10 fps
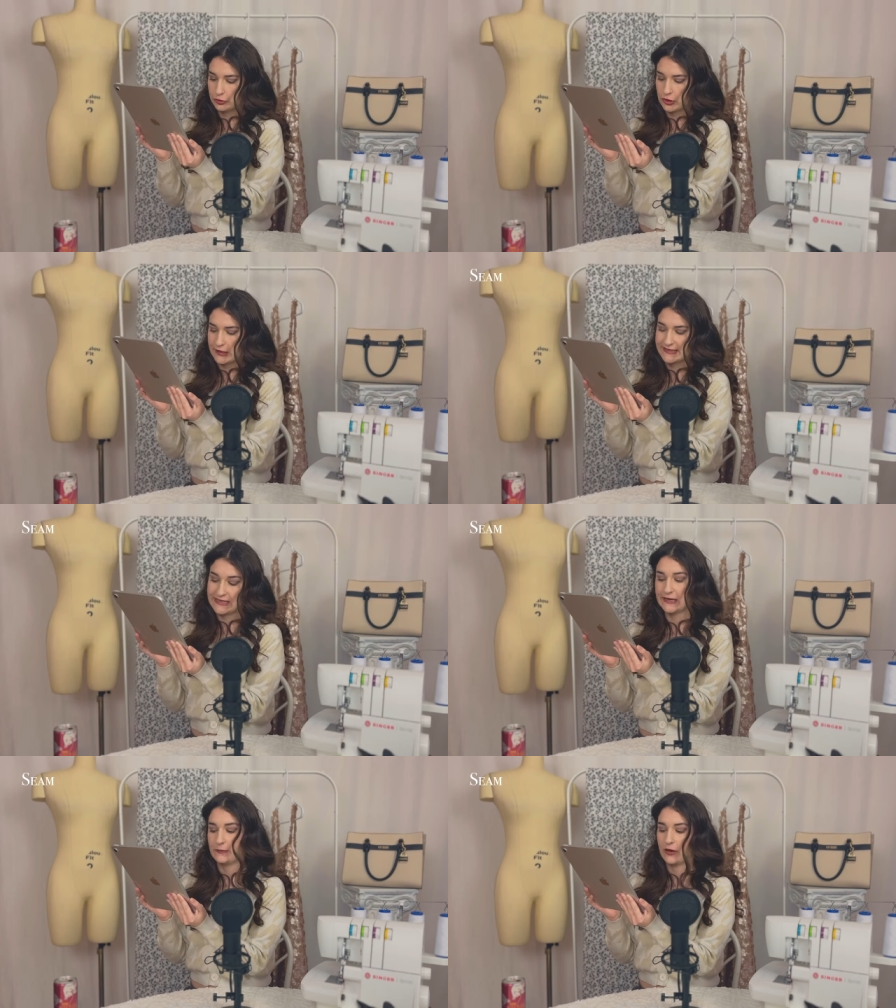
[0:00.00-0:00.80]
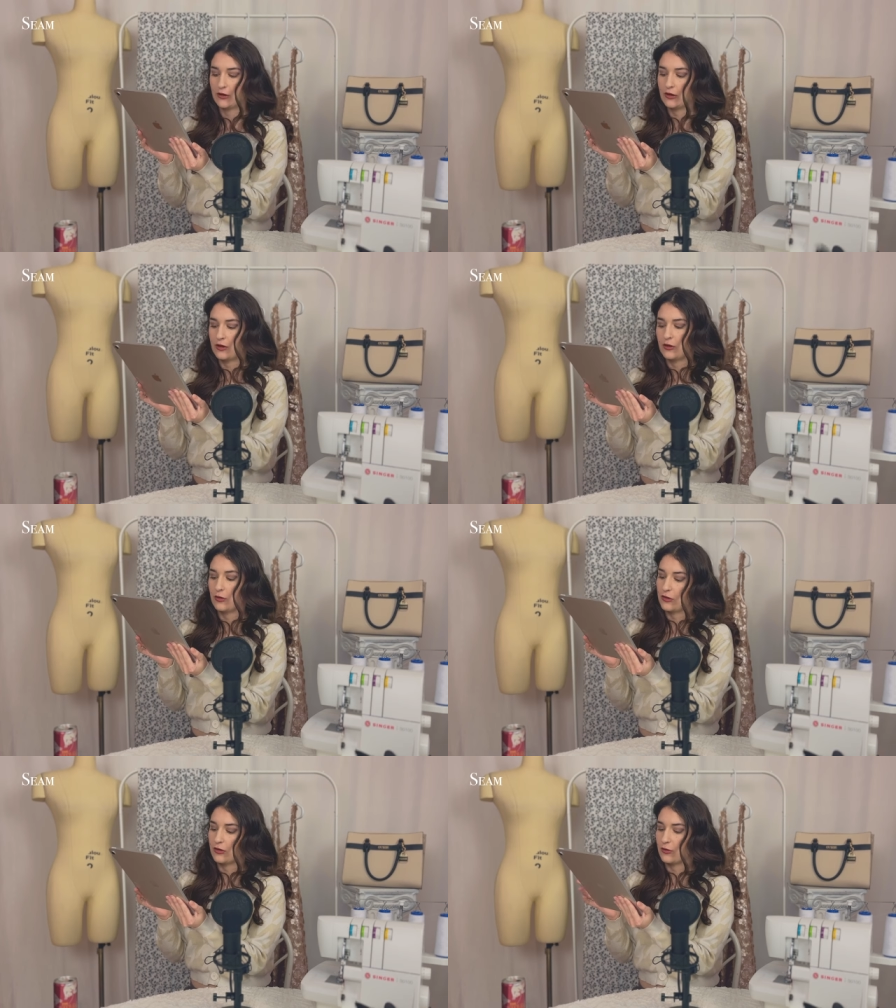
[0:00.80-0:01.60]
A seam,
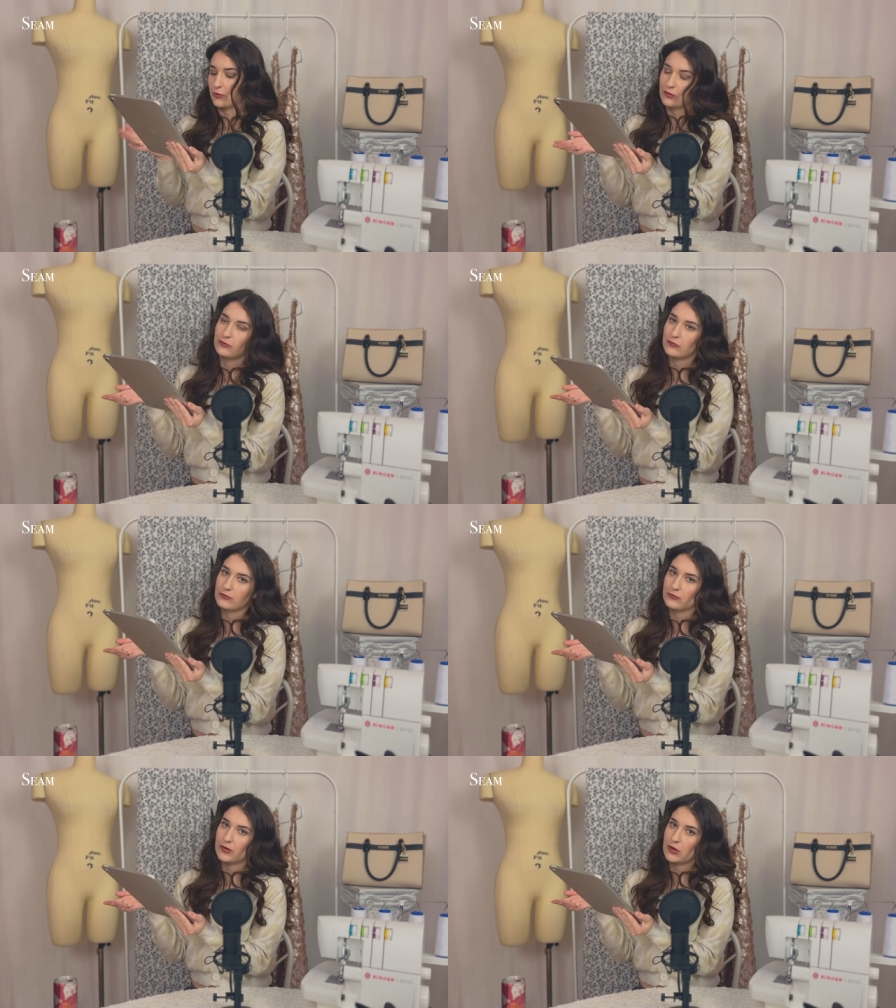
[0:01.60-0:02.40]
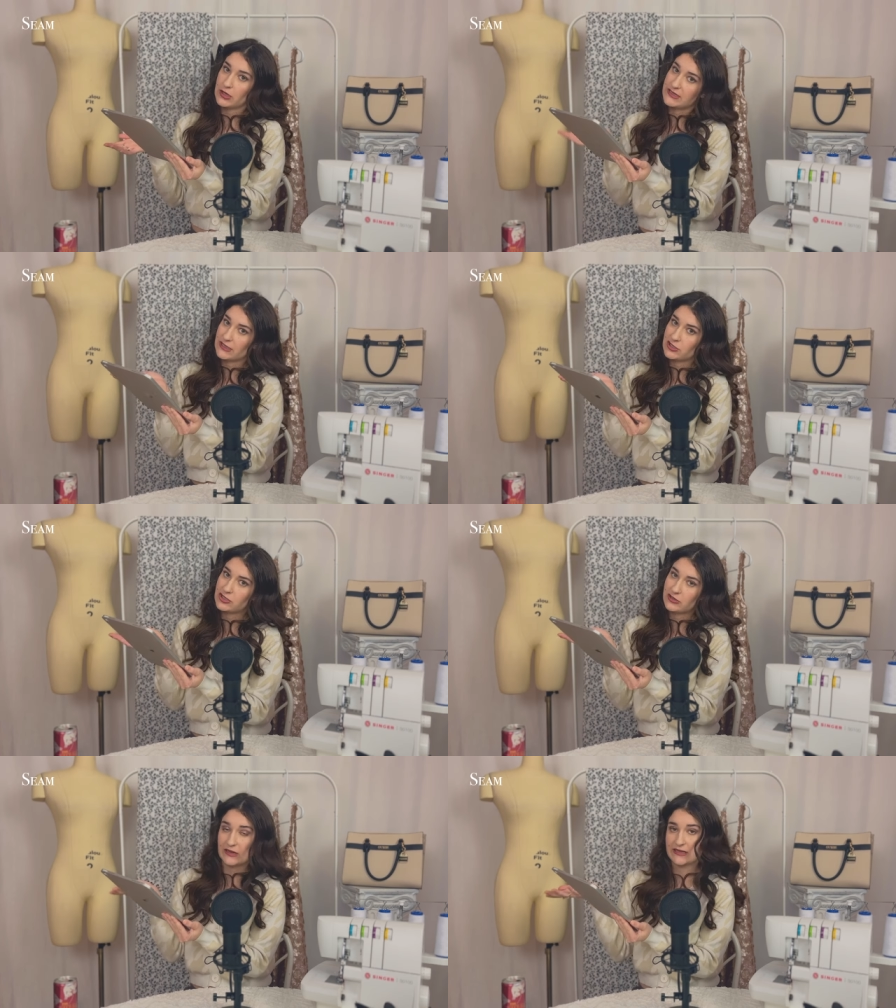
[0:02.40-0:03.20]
well, a
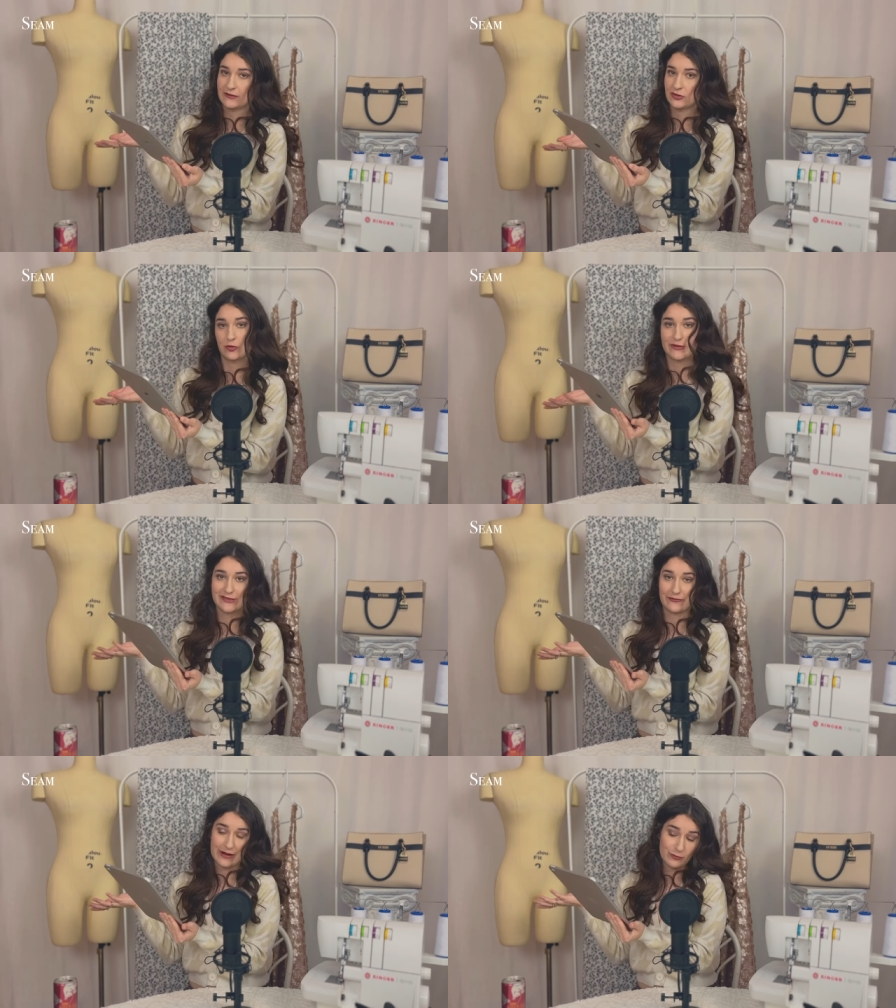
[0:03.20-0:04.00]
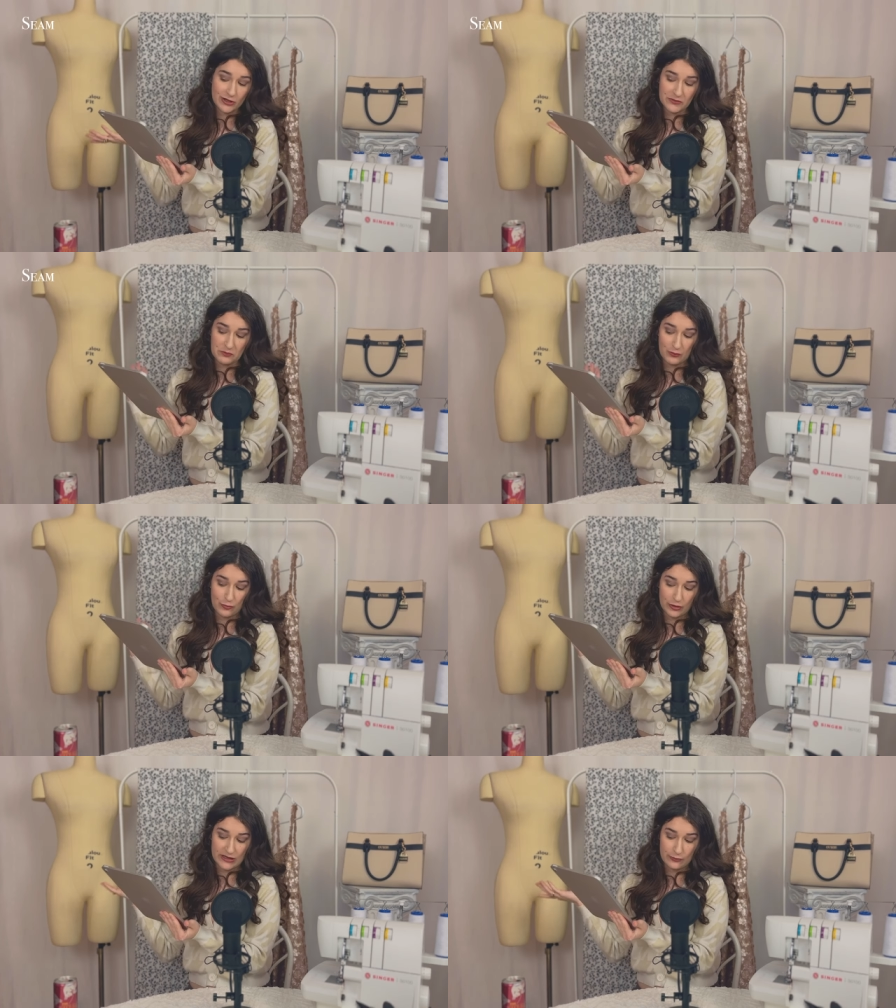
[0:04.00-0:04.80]
stitch connecting two pieces of fabric,
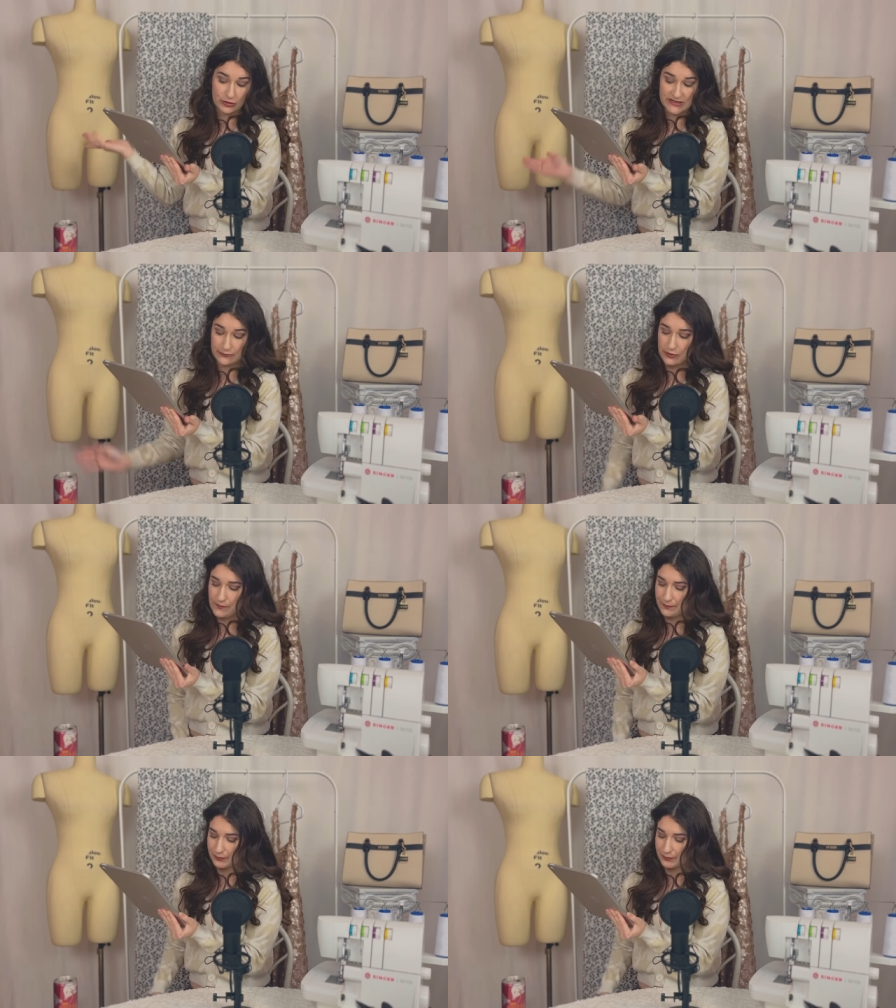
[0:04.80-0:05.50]
pretty simple.